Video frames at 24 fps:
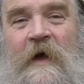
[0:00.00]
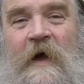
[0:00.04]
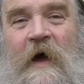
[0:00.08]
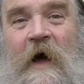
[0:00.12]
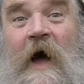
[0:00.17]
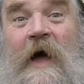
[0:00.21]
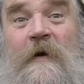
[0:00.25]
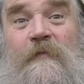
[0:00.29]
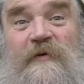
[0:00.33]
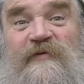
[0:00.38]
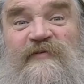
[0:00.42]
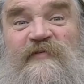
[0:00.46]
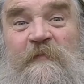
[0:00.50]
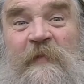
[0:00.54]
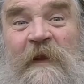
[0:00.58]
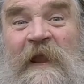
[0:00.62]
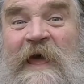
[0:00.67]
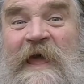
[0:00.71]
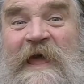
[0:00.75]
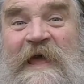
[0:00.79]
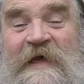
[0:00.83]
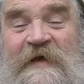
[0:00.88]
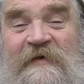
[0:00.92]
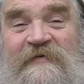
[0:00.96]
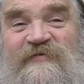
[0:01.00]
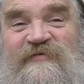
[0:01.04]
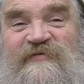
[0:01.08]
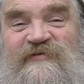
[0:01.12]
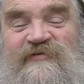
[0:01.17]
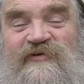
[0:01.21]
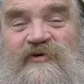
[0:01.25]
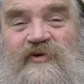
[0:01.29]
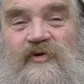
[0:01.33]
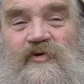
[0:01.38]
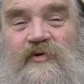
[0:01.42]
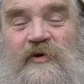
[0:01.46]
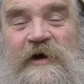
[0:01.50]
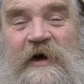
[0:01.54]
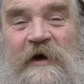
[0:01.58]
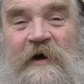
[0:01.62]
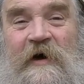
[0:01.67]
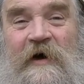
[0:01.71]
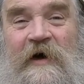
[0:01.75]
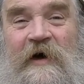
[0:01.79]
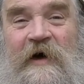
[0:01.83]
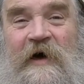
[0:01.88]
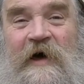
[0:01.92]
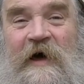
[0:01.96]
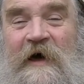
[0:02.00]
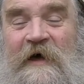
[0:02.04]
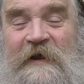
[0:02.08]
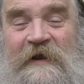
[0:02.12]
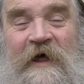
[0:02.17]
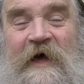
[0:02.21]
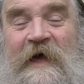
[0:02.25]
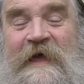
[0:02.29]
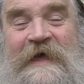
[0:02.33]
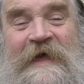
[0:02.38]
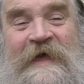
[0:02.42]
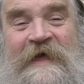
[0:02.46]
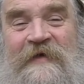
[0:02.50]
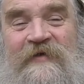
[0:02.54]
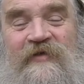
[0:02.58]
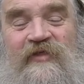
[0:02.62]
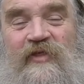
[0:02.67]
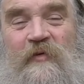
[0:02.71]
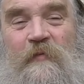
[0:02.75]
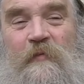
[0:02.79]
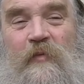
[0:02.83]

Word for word: I was playing snooker and I hit the